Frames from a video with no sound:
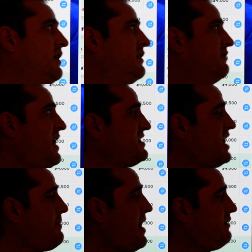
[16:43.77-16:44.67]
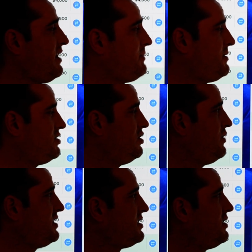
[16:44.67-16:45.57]
Last time out, like maybe 2
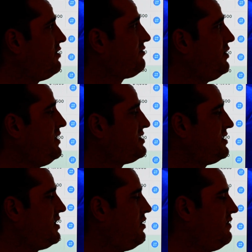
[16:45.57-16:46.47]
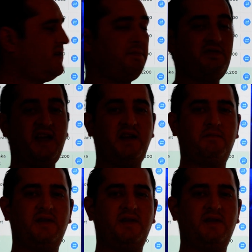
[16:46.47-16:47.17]
weeks ago, 3 weeks ago, he played him.